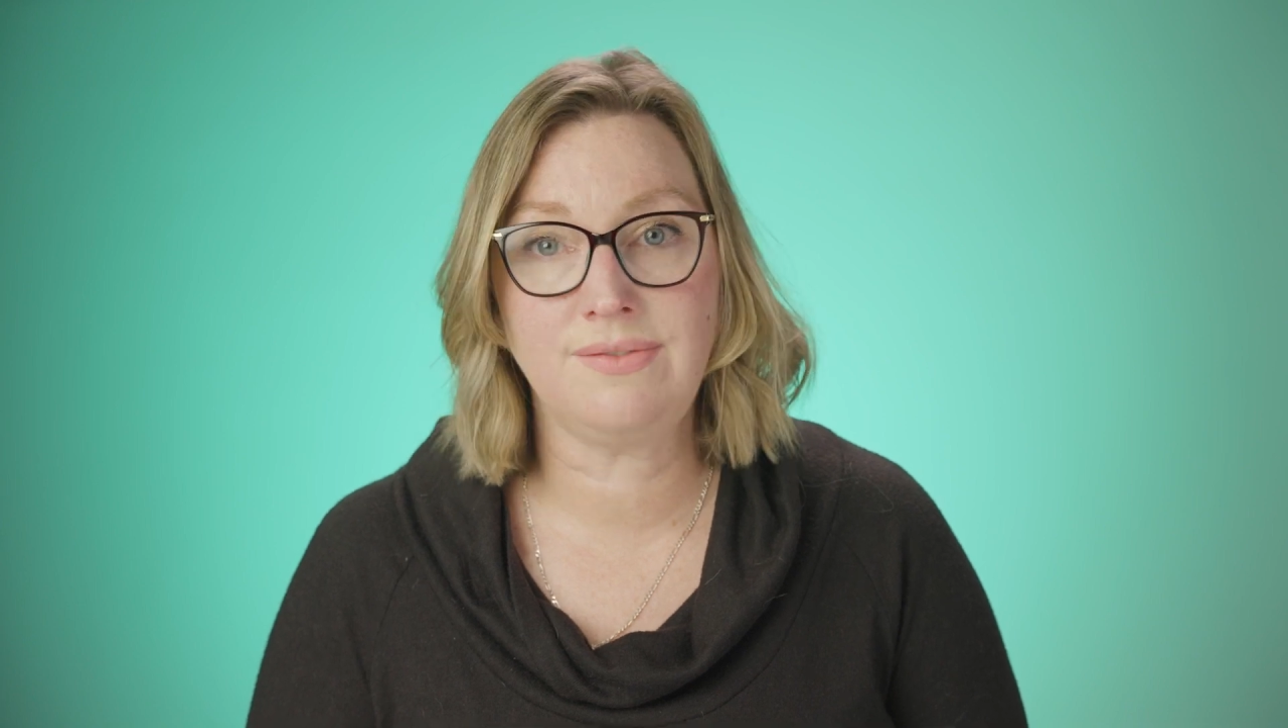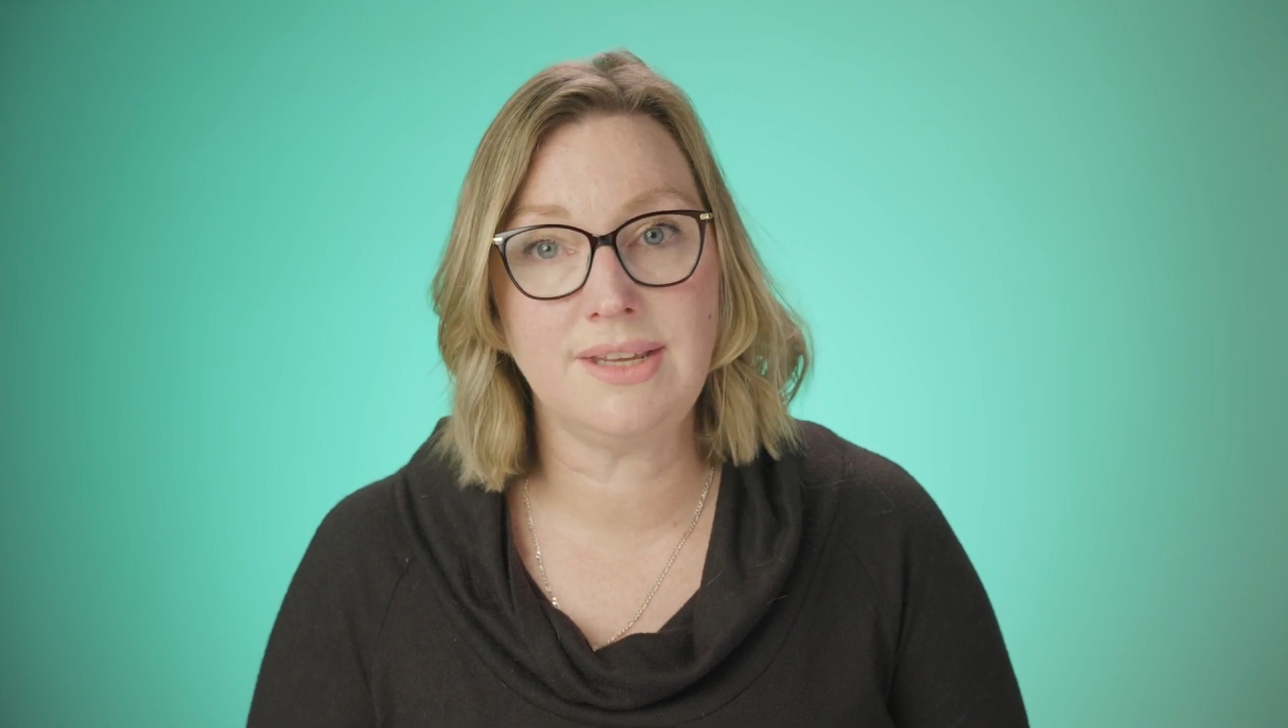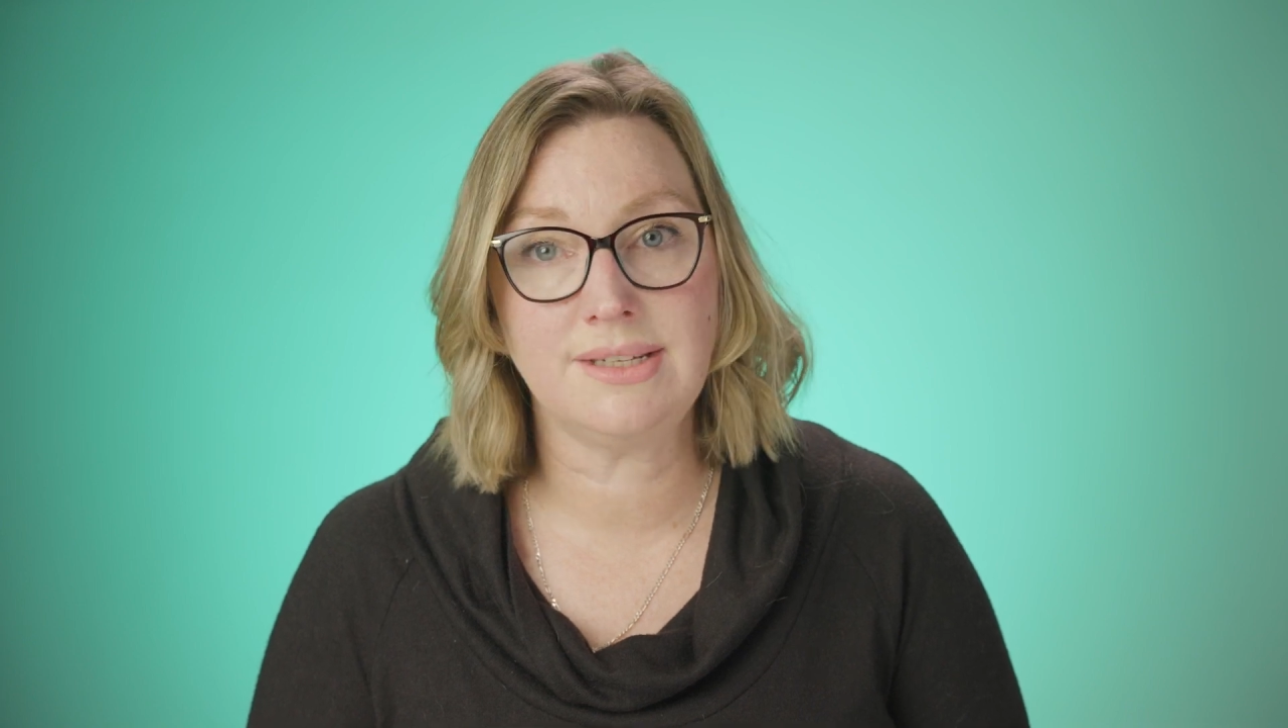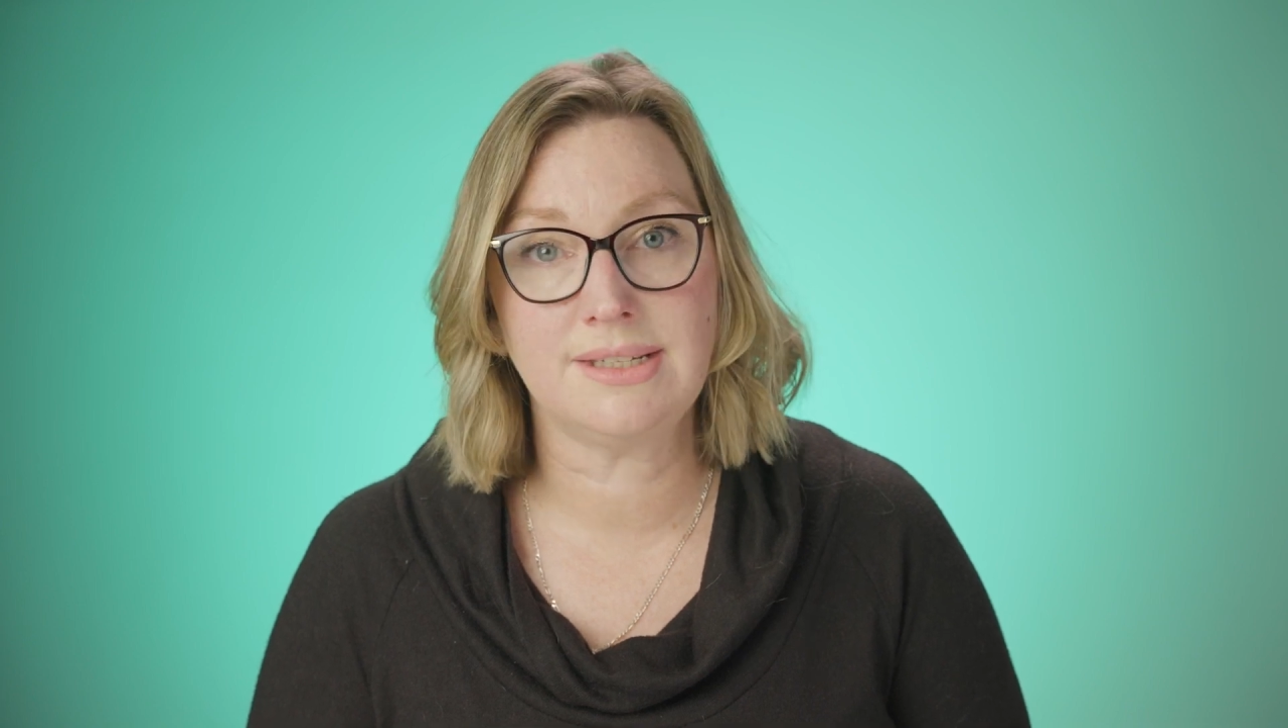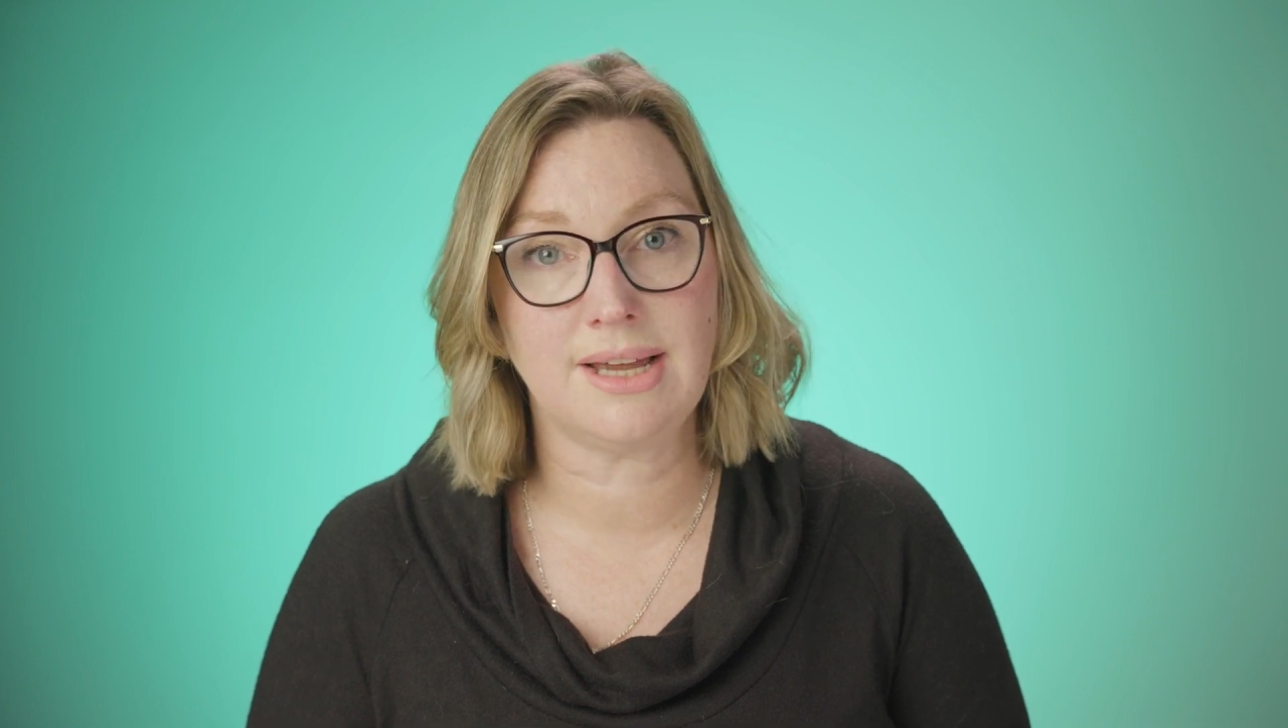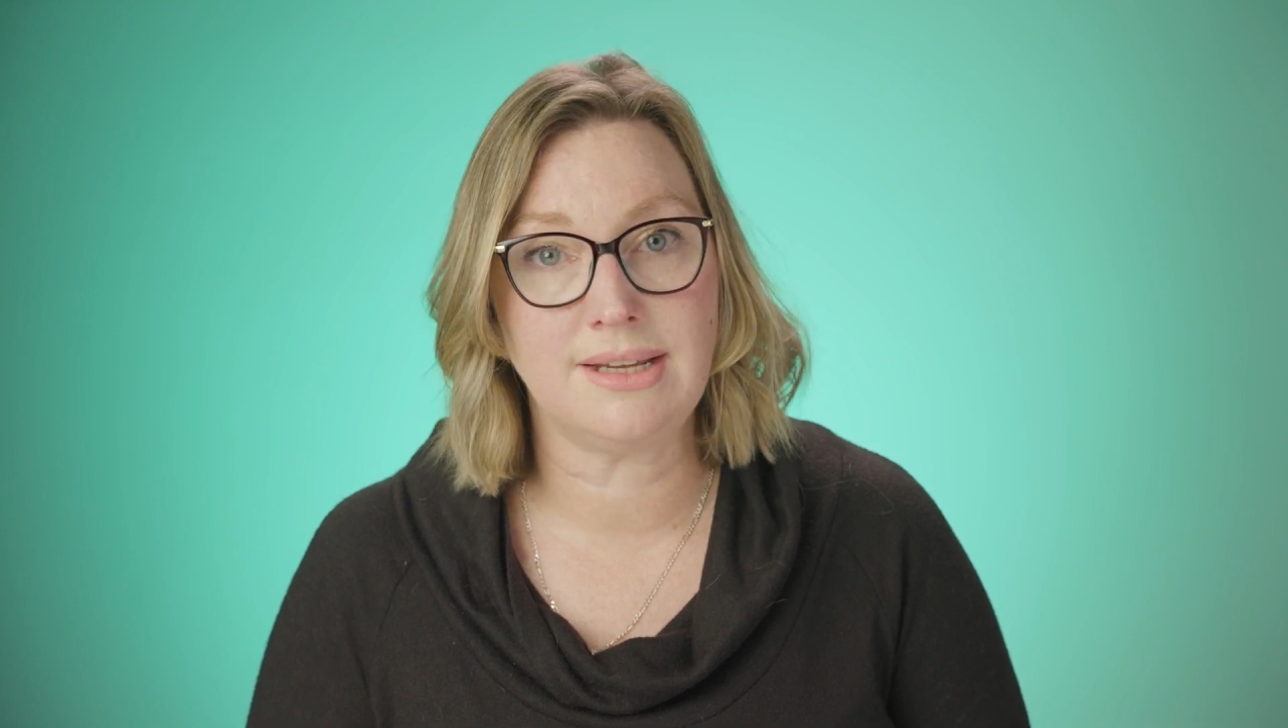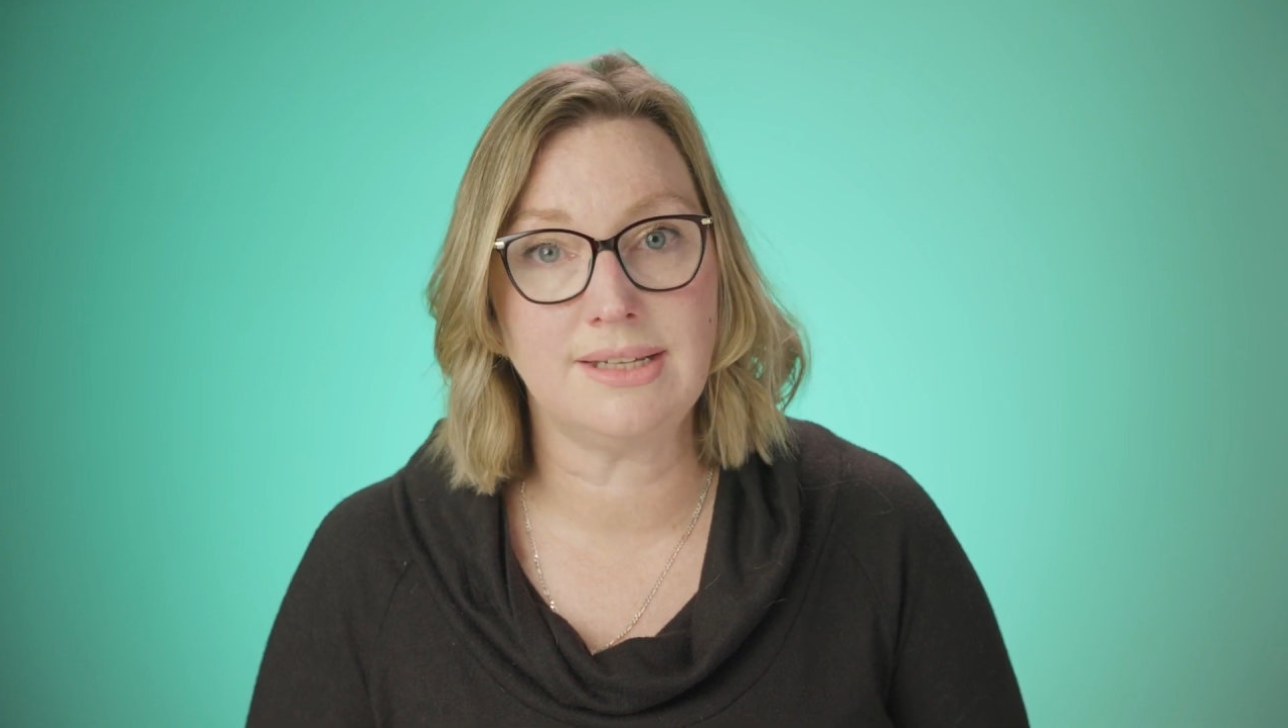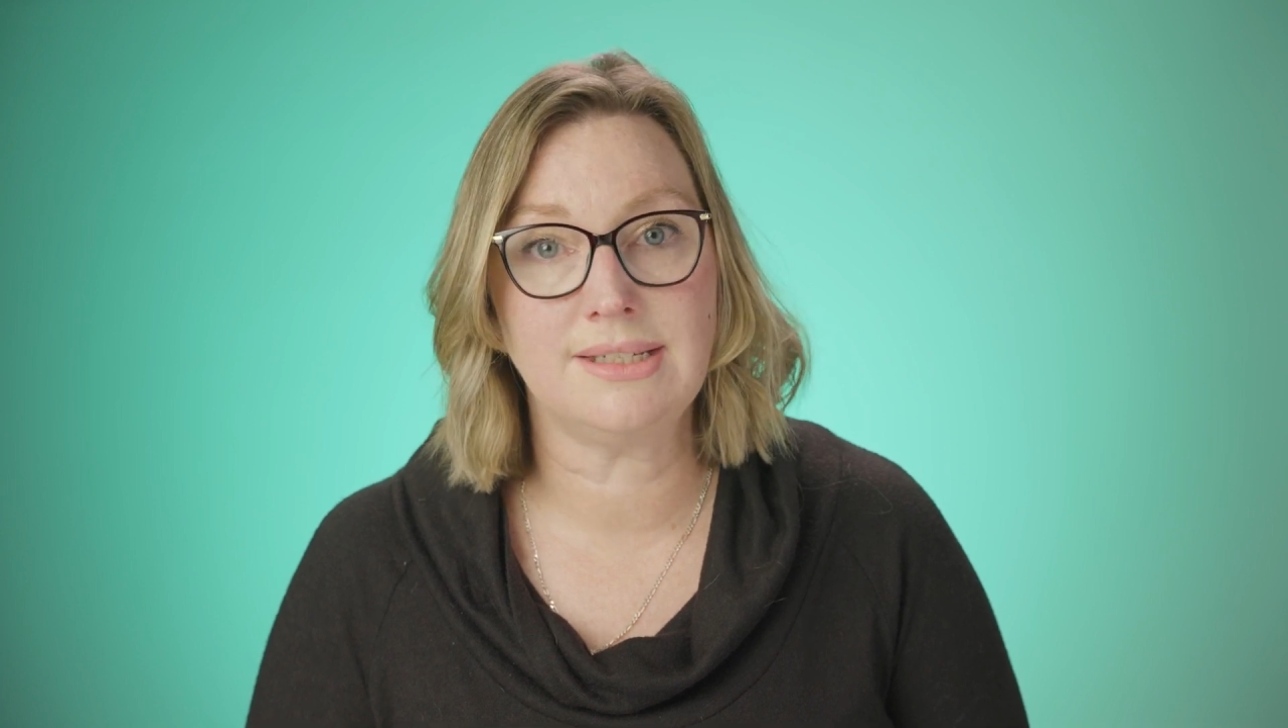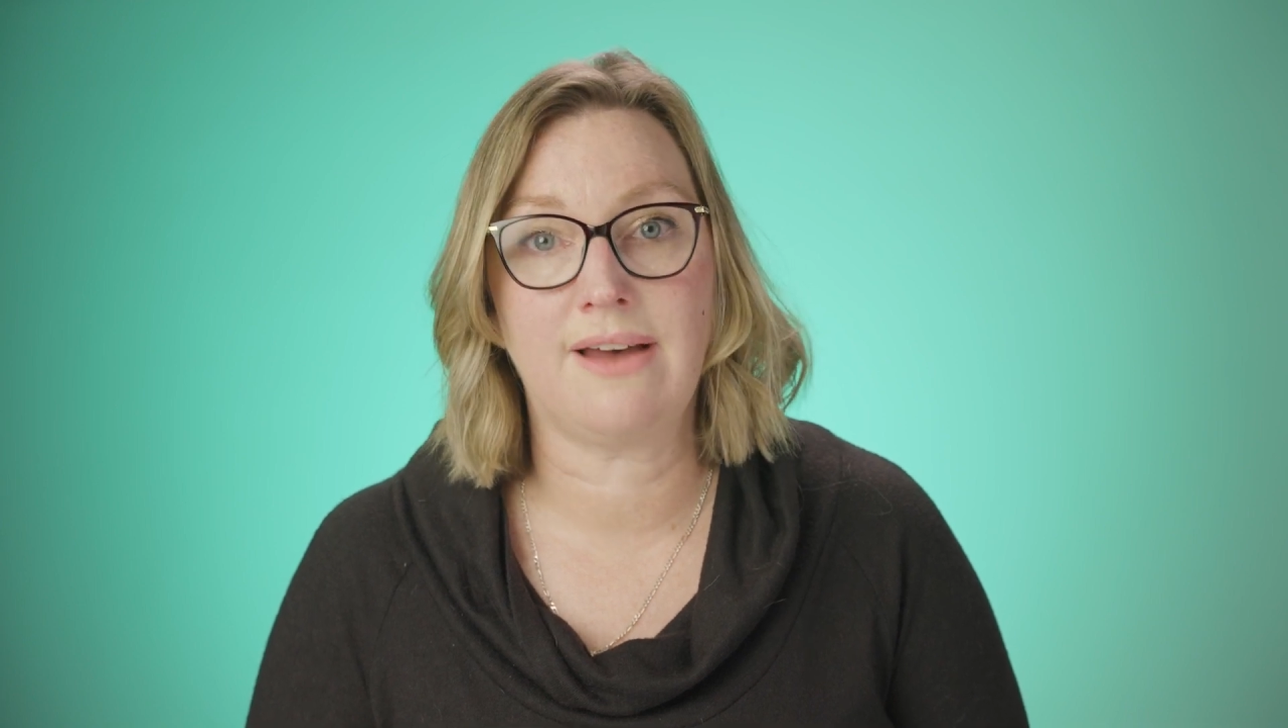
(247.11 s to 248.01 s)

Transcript: these studies